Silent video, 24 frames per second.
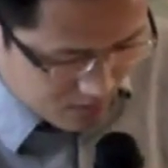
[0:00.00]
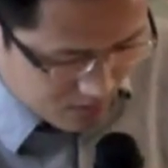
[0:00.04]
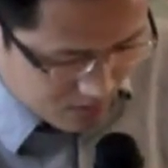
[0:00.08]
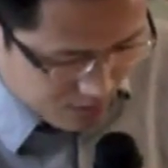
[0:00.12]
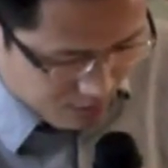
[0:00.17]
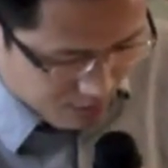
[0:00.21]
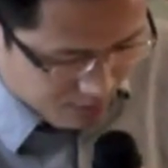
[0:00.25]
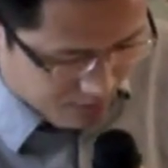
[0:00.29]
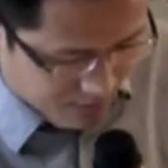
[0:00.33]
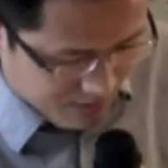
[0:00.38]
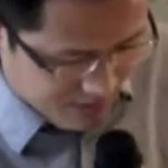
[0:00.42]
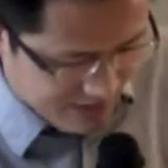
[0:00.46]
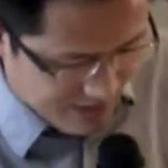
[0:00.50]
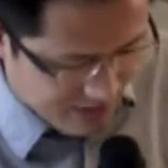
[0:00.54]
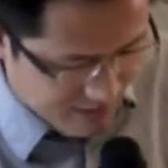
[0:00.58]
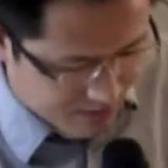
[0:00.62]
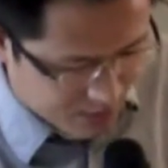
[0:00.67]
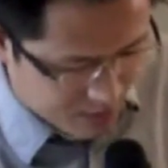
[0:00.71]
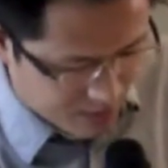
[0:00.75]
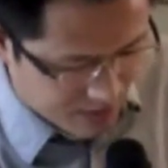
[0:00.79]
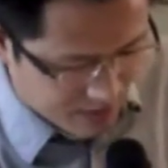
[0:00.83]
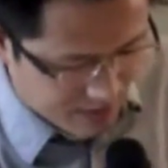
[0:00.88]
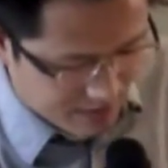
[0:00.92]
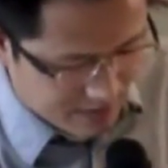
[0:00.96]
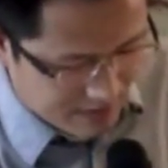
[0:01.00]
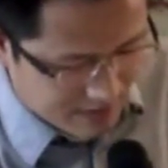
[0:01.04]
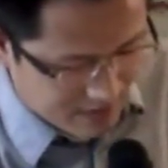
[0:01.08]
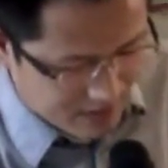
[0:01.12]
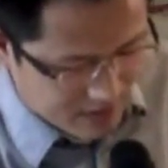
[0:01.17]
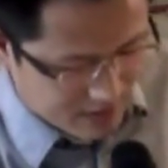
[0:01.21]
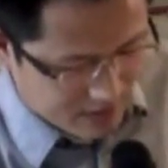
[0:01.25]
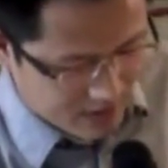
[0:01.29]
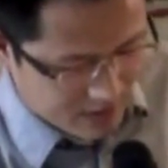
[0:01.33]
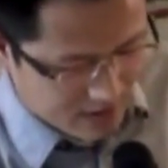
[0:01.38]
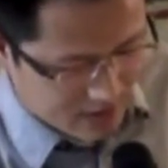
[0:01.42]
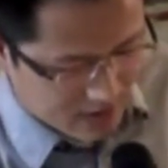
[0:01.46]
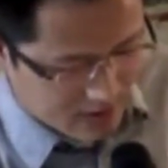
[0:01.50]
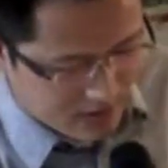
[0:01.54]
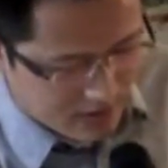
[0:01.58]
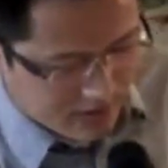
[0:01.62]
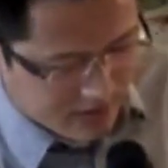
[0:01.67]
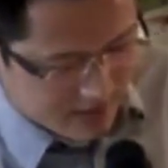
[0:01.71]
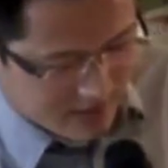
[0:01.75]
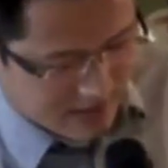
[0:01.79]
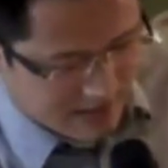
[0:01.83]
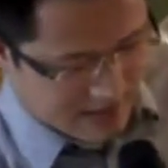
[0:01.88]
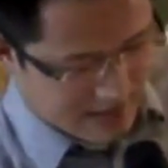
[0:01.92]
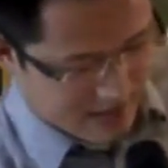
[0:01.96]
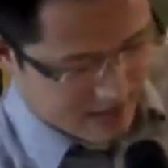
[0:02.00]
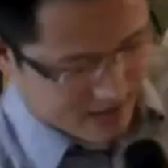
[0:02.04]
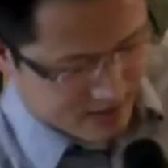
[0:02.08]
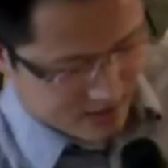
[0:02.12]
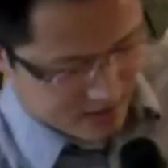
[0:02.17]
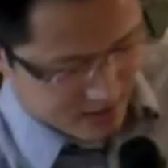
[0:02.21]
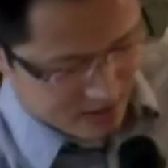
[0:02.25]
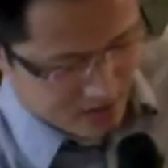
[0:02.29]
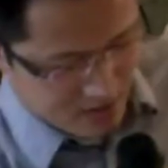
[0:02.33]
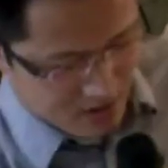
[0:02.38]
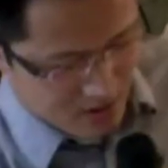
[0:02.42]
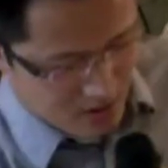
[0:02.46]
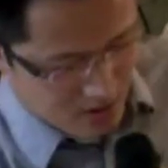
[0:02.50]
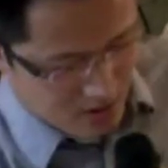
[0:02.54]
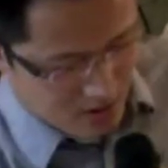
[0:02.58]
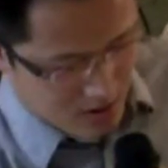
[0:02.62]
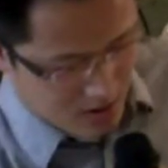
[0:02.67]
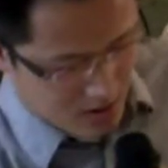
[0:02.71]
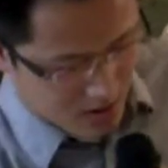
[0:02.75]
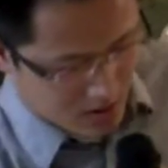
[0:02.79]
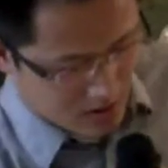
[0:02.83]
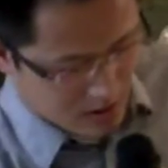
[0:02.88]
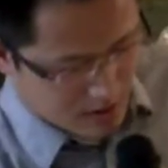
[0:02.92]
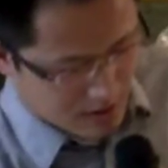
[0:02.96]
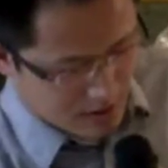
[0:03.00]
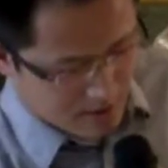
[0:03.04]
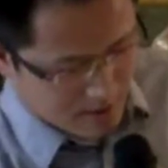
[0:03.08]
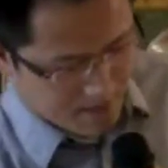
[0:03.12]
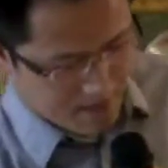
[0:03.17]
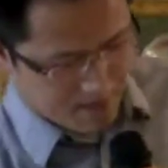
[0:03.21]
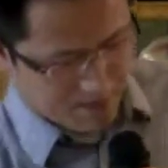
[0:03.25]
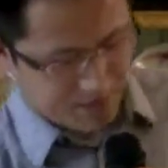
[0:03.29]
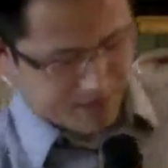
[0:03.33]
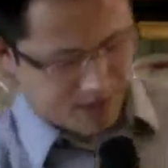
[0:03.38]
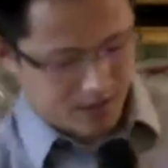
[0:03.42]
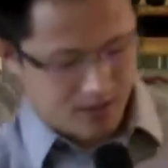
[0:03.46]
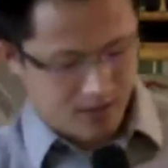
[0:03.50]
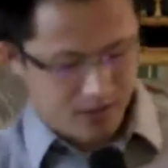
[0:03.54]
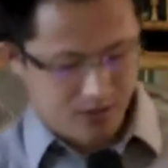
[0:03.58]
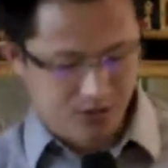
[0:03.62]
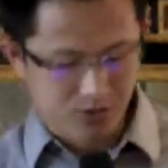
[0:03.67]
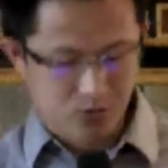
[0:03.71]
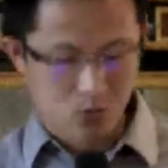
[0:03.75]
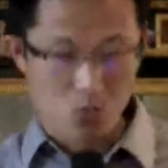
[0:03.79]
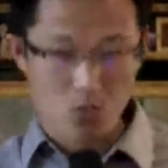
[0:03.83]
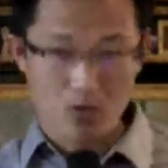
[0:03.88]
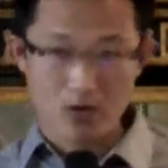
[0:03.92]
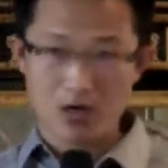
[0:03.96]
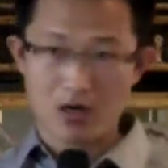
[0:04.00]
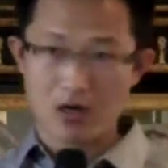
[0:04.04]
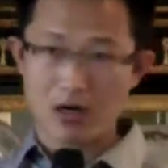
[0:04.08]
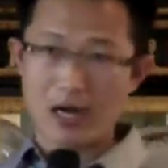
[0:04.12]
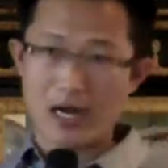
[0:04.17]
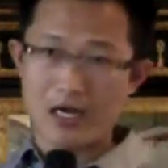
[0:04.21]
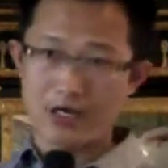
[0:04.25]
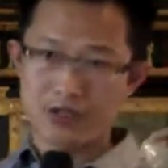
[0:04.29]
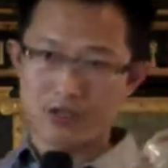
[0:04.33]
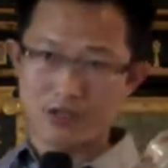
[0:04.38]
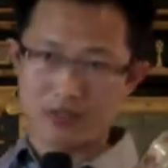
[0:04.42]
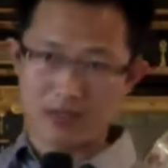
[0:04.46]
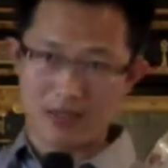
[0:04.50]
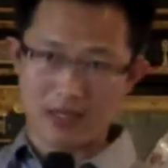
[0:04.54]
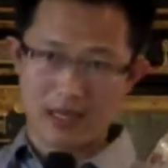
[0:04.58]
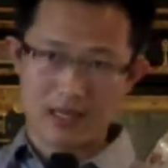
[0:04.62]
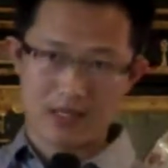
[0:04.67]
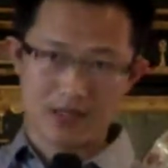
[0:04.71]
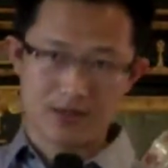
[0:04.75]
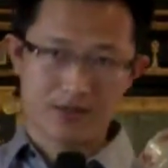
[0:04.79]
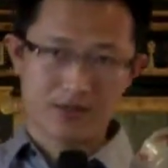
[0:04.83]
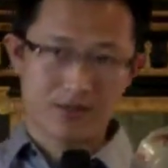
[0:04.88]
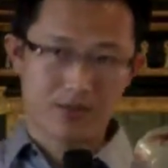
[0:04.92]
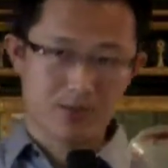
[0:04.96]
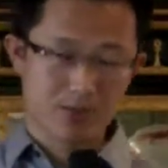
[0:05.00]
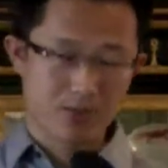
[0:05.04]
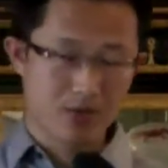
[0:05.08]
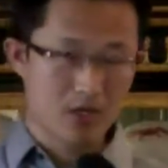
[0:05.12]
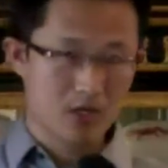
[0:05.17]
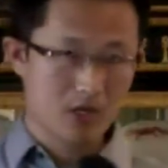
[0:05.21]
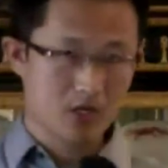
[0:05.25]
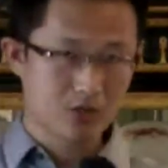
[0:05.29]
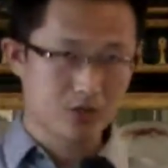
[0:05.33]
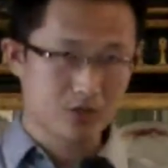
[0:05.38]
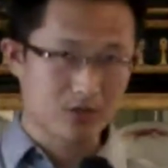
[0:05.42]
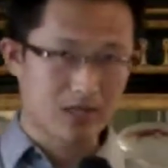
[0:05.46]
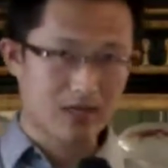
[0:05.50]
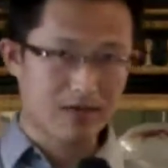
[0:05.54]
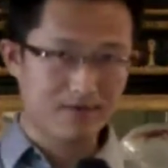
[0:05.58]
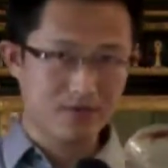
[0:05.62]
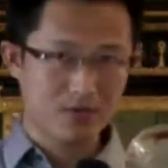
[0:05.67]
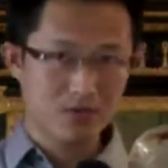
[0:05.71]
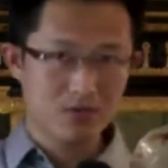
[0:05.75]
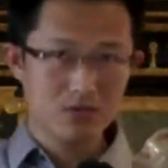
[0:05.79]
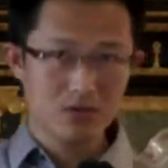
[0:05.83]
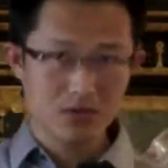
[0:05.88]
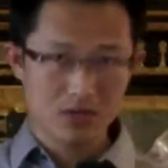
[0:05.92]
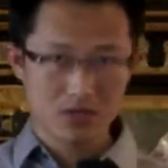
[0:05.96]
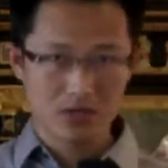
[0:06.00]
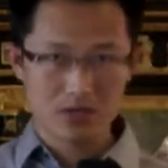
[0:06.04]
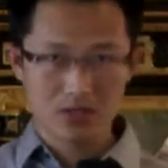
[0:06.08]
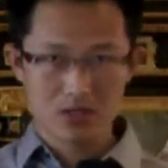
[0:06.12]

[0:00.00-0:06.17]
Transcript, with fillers: so for example, in, the, in, in this lesson, um, because we are actually at 300 level,